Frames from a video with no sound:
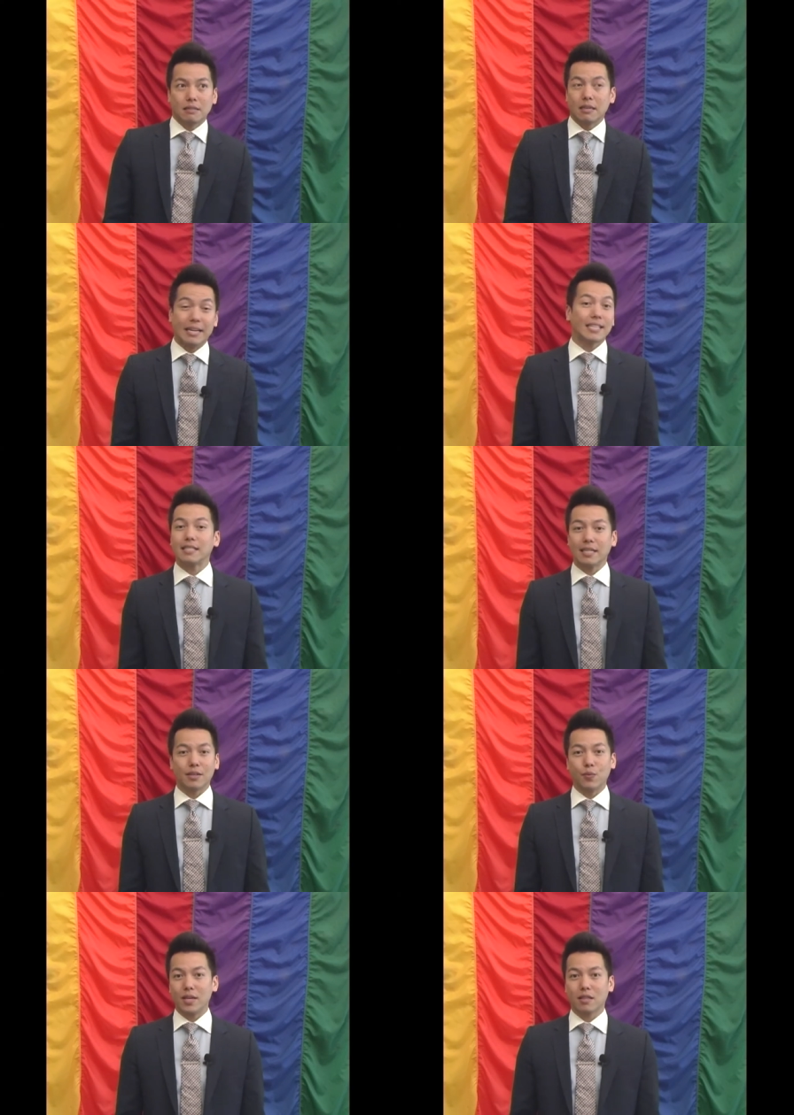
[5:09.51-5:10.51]

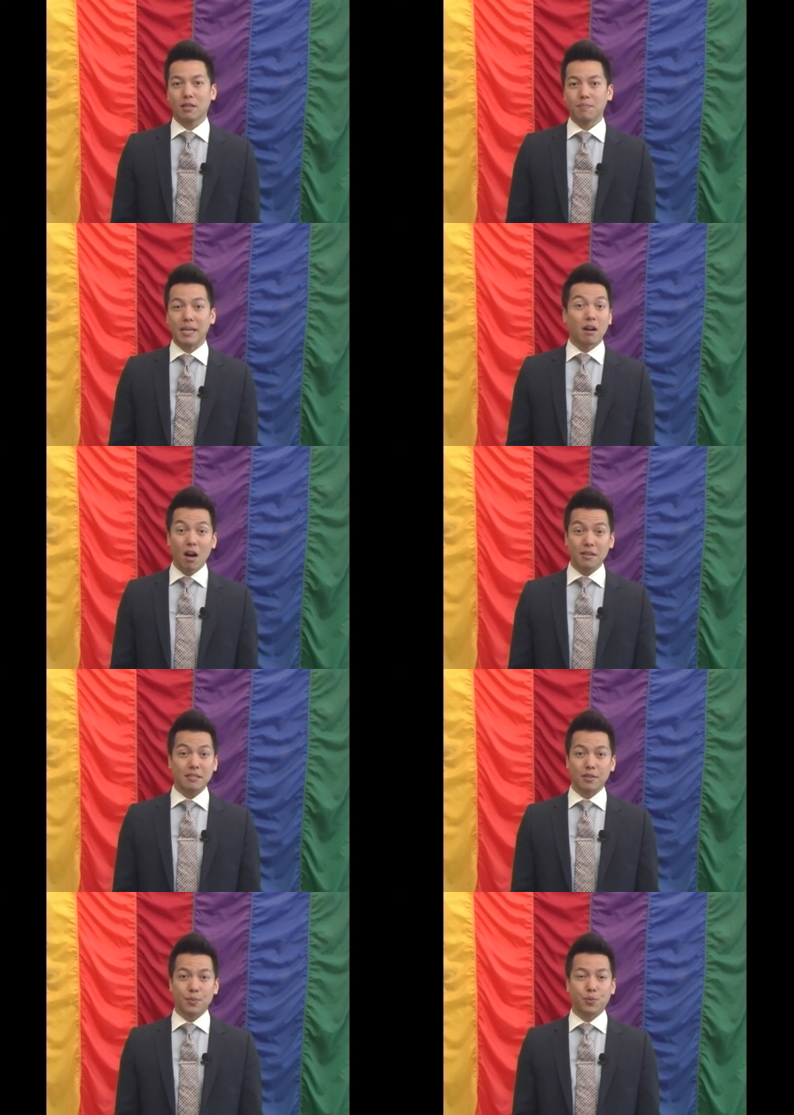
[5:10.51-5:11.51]
connecting with my
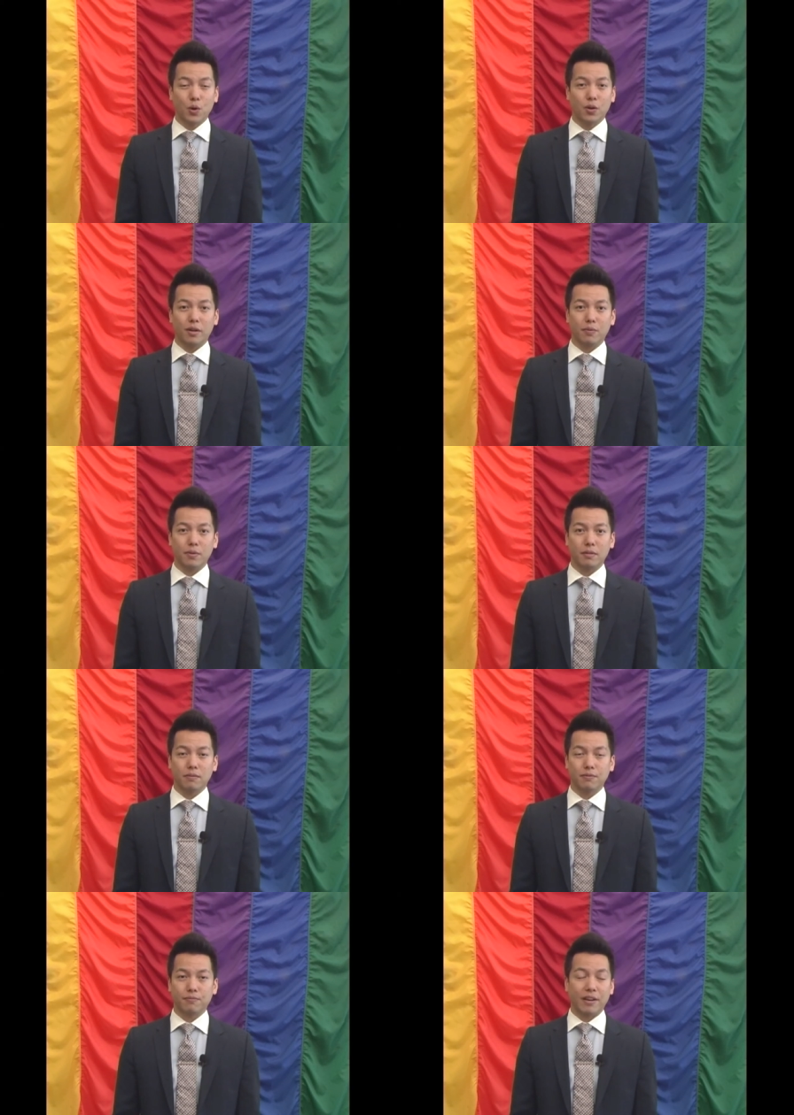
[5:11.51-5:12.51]
colleagues on the board, with
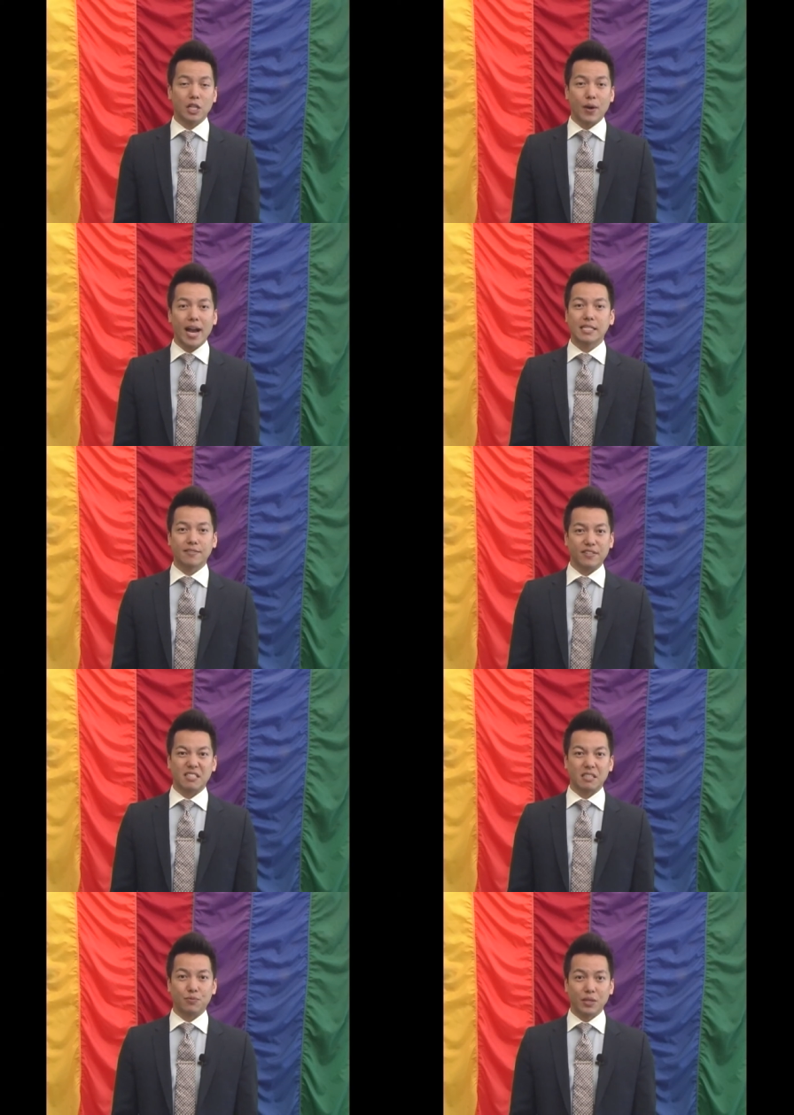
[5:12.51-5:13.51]
fellow
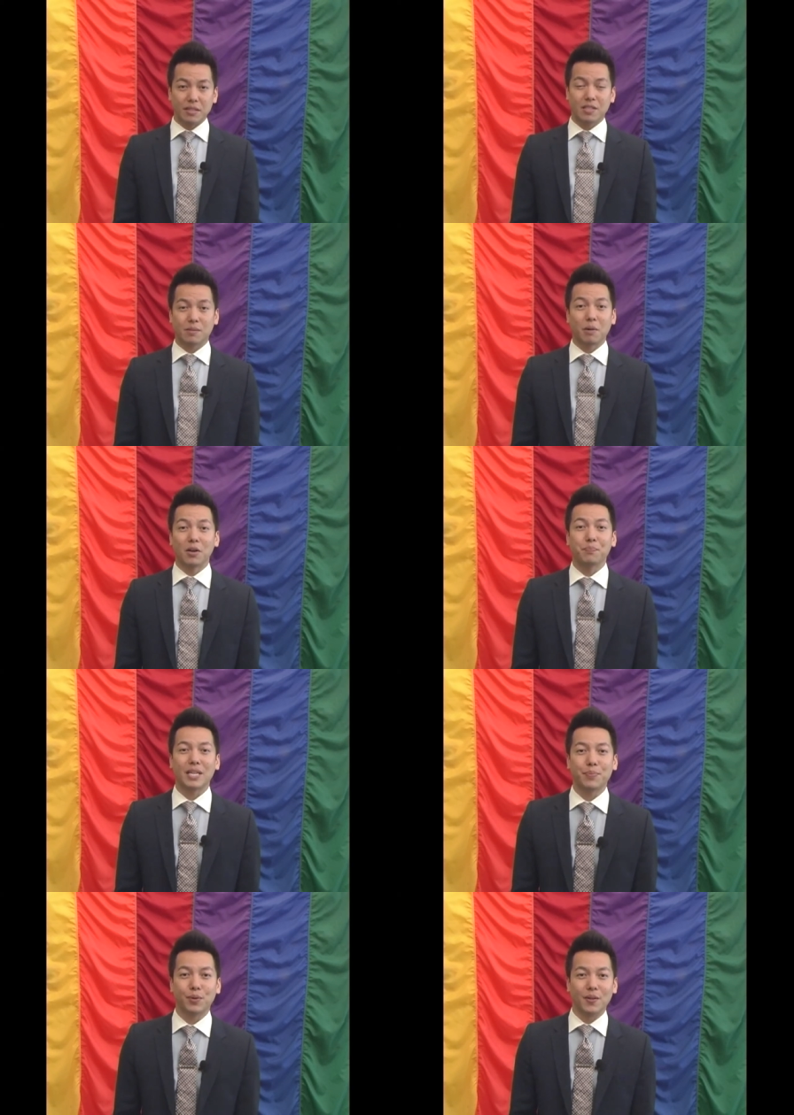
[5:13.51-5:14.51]
activists and really smart
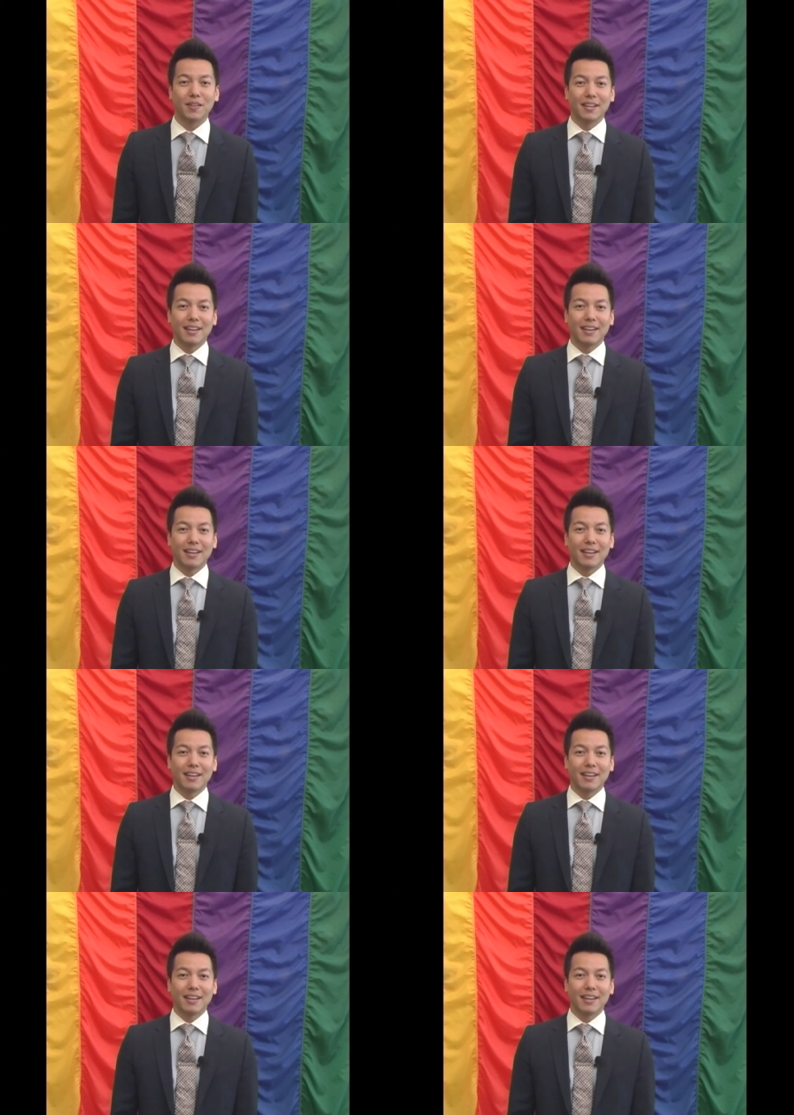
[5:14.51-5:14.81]
people,